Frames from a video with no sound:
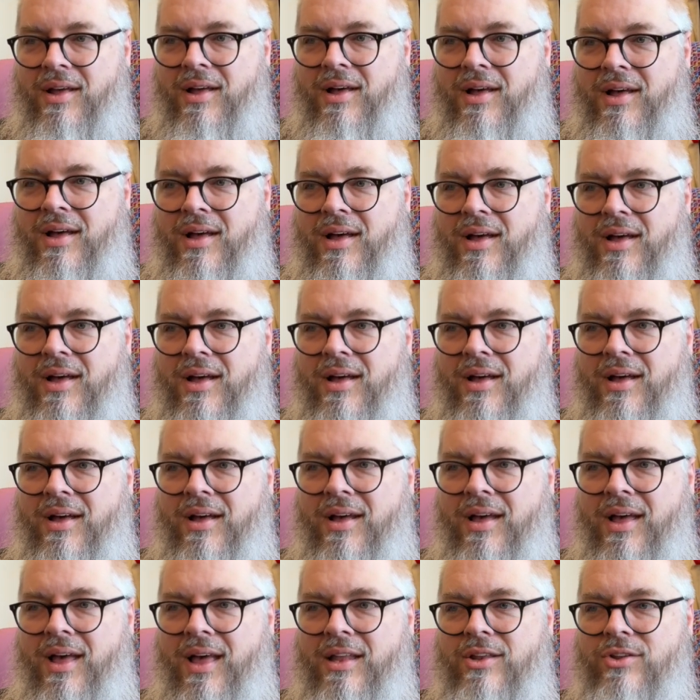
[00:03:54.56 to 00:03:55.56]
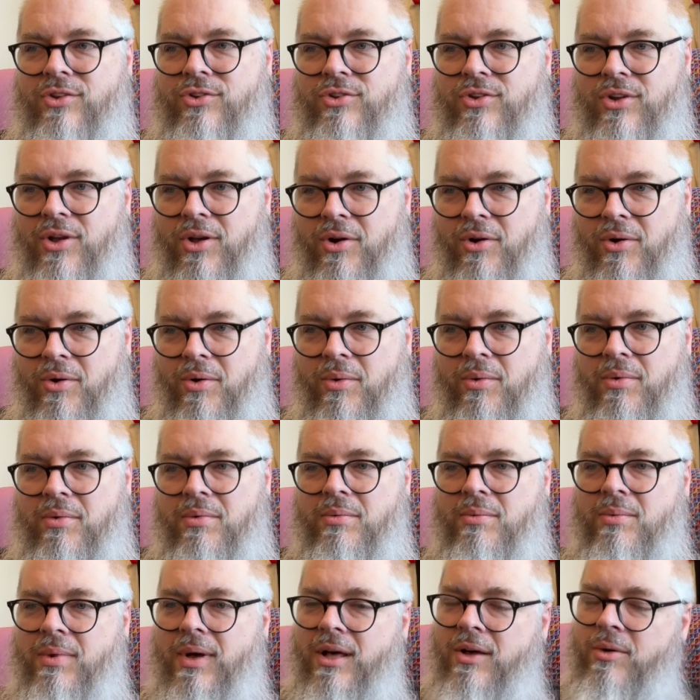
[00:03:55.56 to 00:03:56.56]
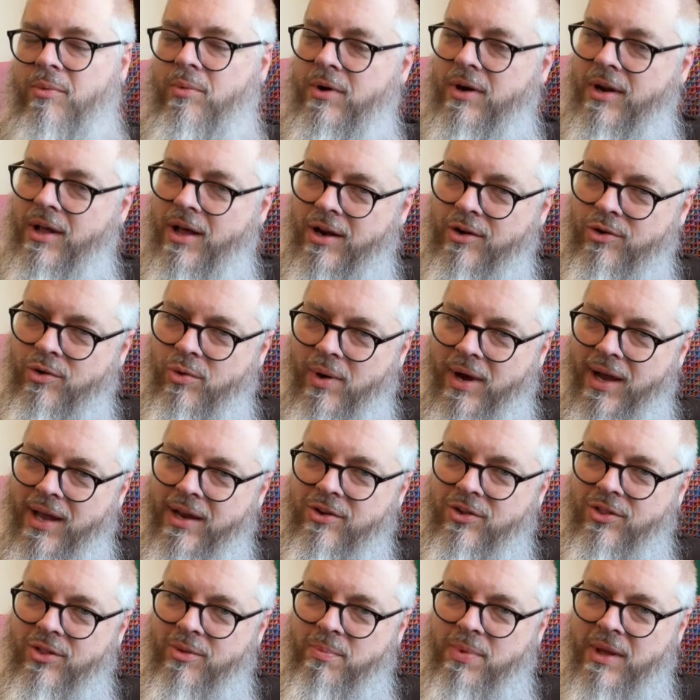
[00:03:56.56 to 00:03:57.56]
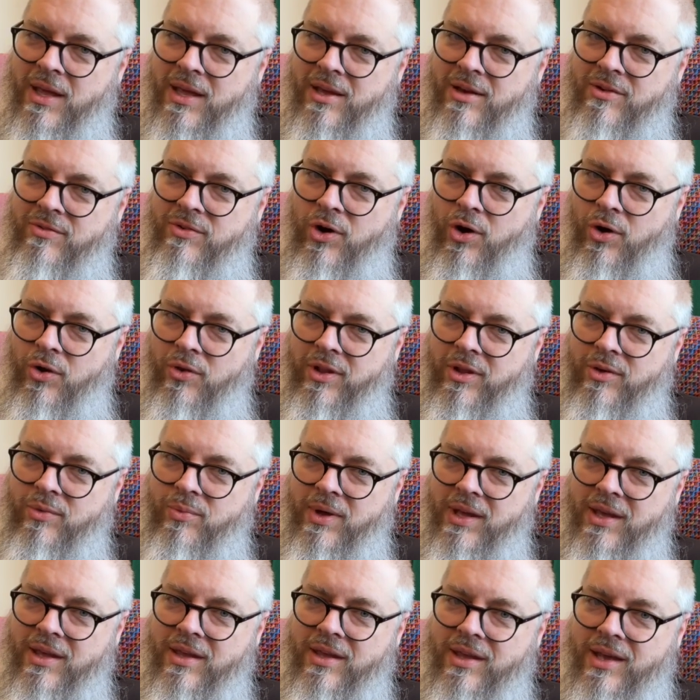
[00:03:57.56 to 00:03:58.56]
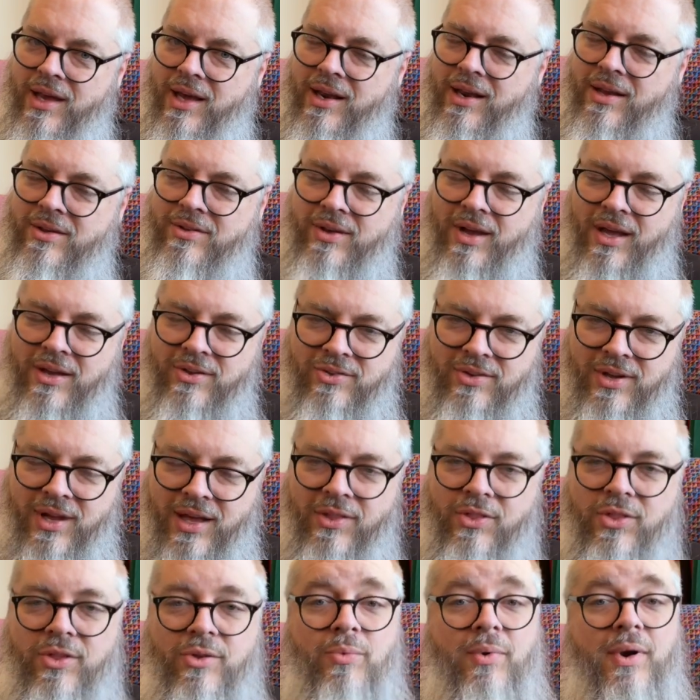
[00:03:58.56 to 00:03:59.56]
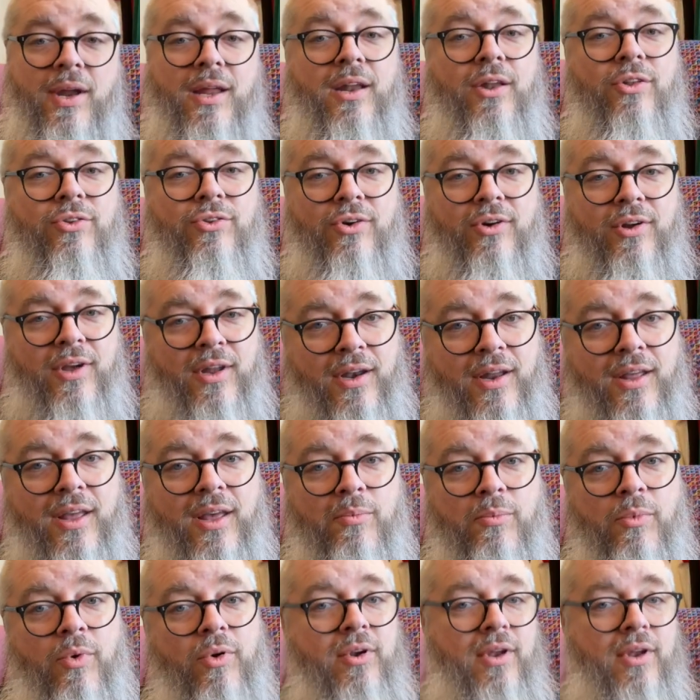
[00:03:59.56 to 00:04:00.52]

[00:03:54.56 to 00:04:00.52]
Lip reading: And so, we're not quite to the peak of Holy Week yet. As I said, the readings are going to get more